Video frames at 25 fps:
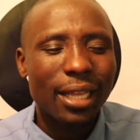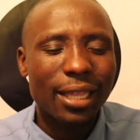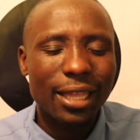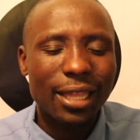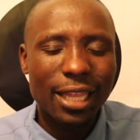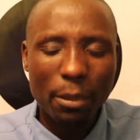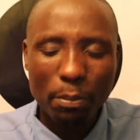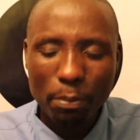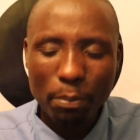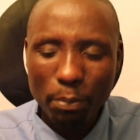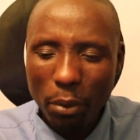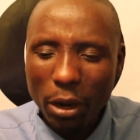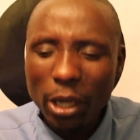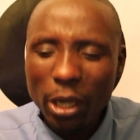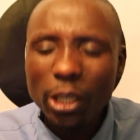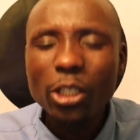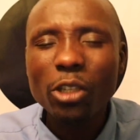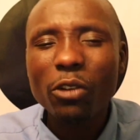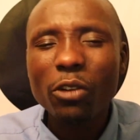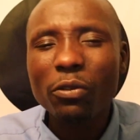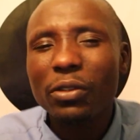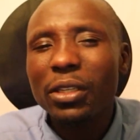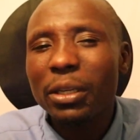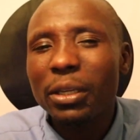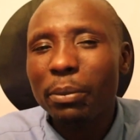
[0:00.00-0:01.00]
the point
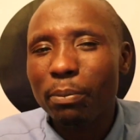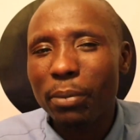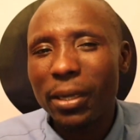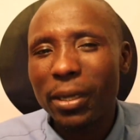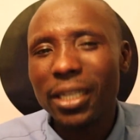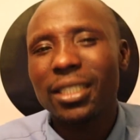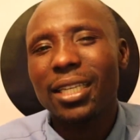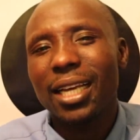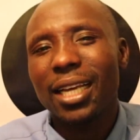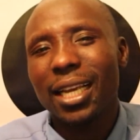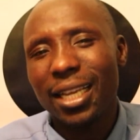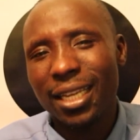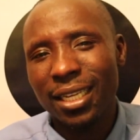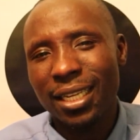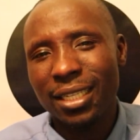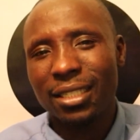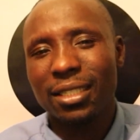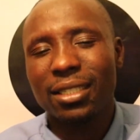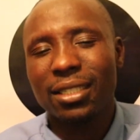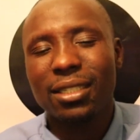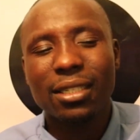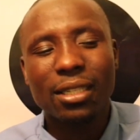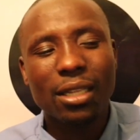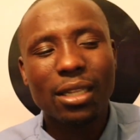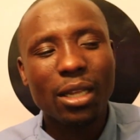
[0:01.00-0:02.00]
of departure
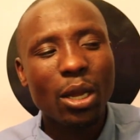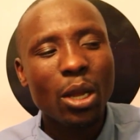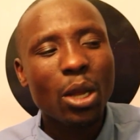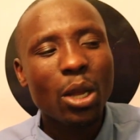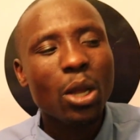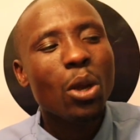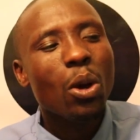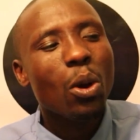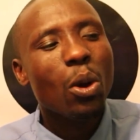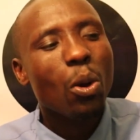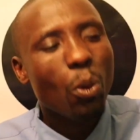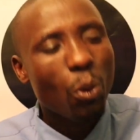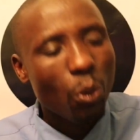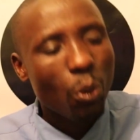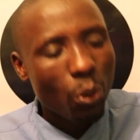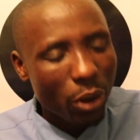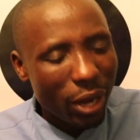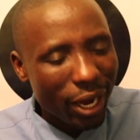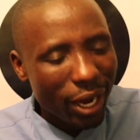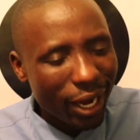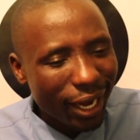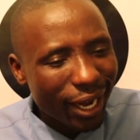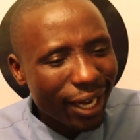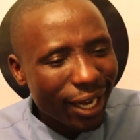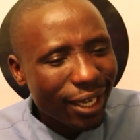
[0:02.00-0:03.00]
is
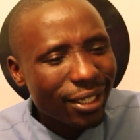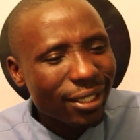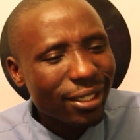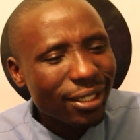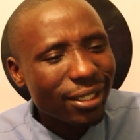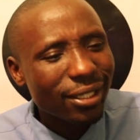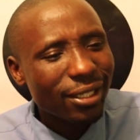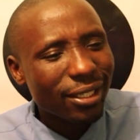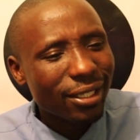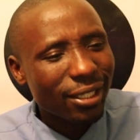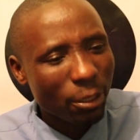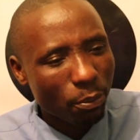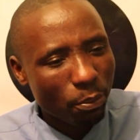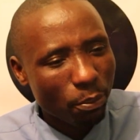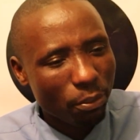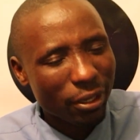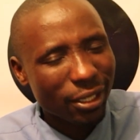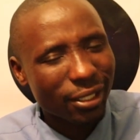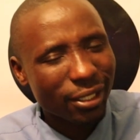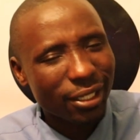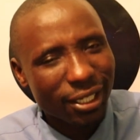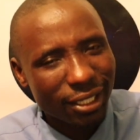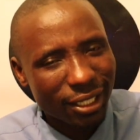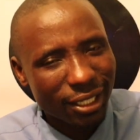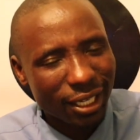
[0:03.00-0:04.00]
whereas the
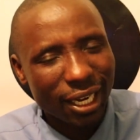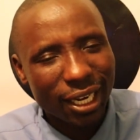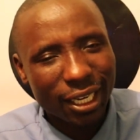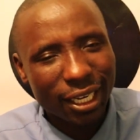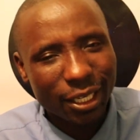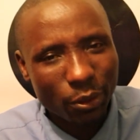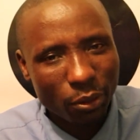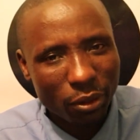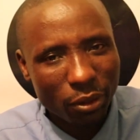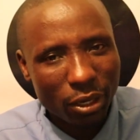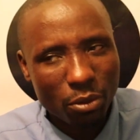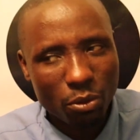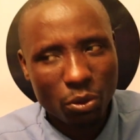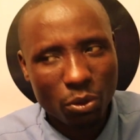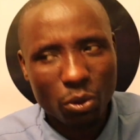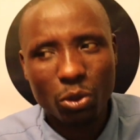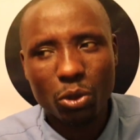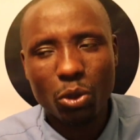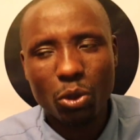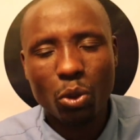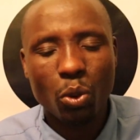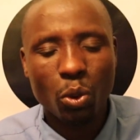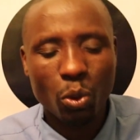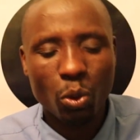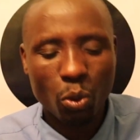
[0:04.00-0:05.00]
president elect William
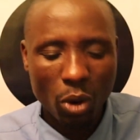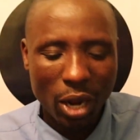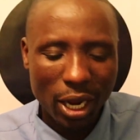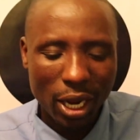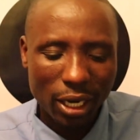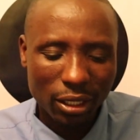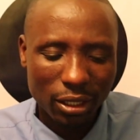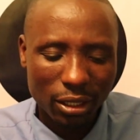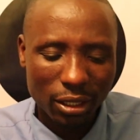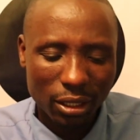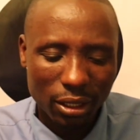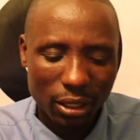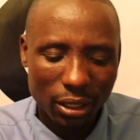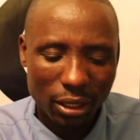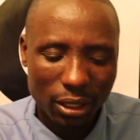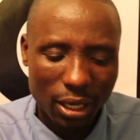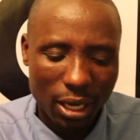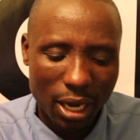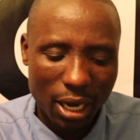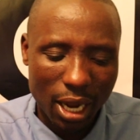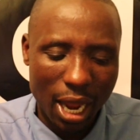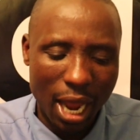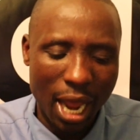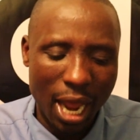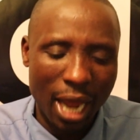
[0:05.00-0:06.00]
Ruto would want
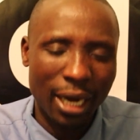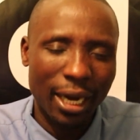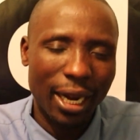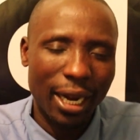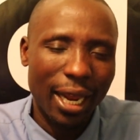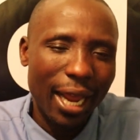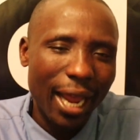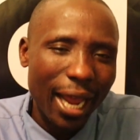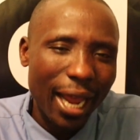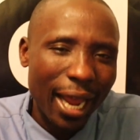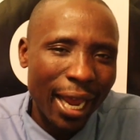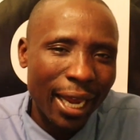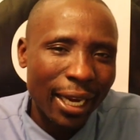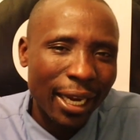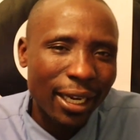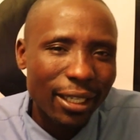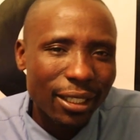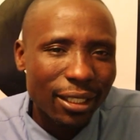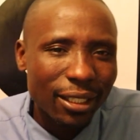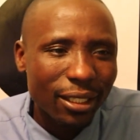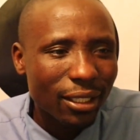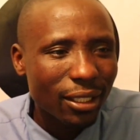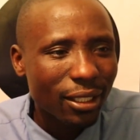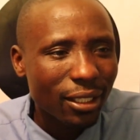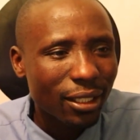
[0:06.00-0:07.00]
an
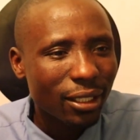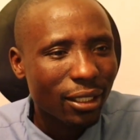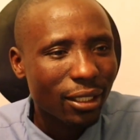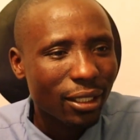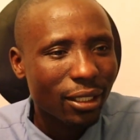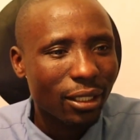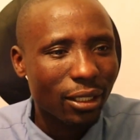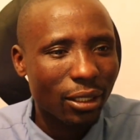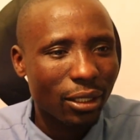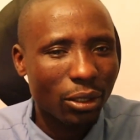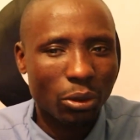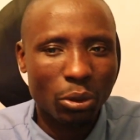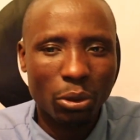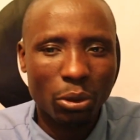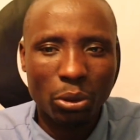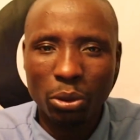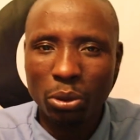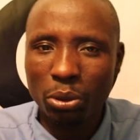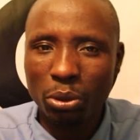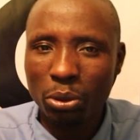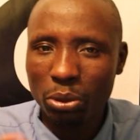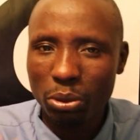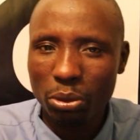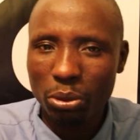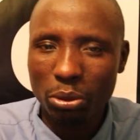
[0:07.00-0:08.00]
end
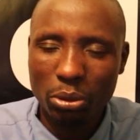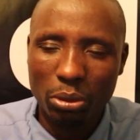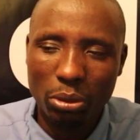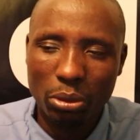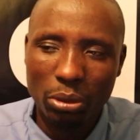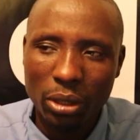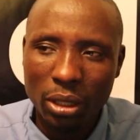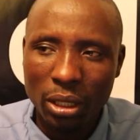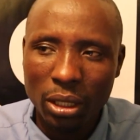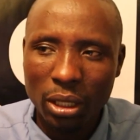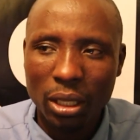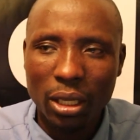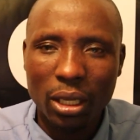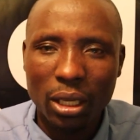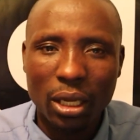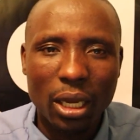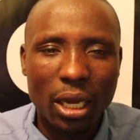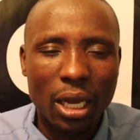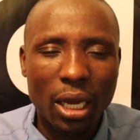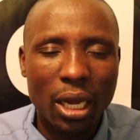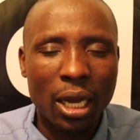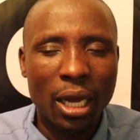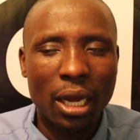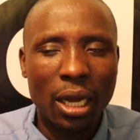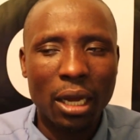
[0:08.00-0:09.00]
to
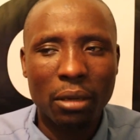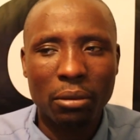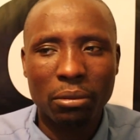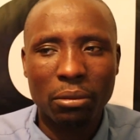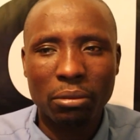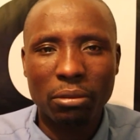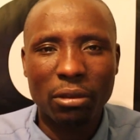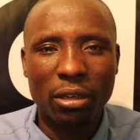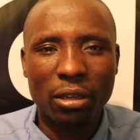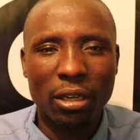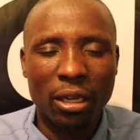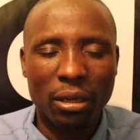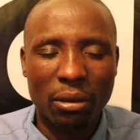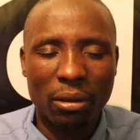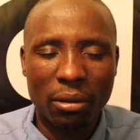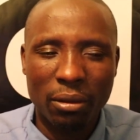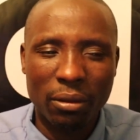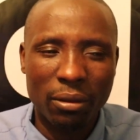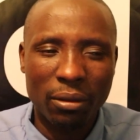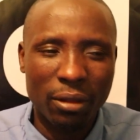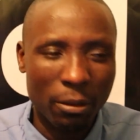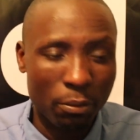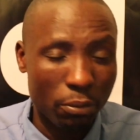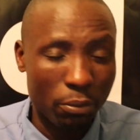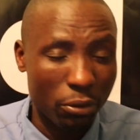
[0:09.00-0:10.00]
uh,
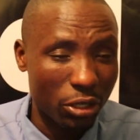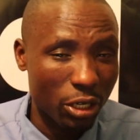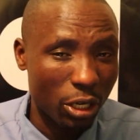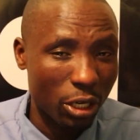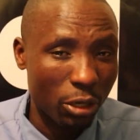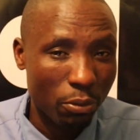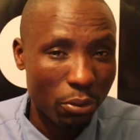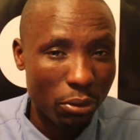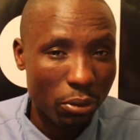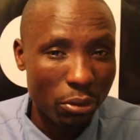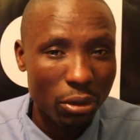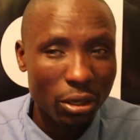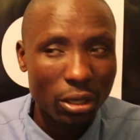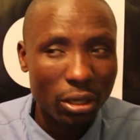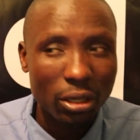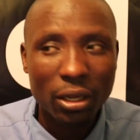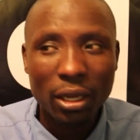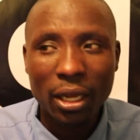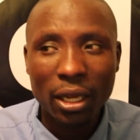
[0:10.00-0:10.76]
uh, the push and pull,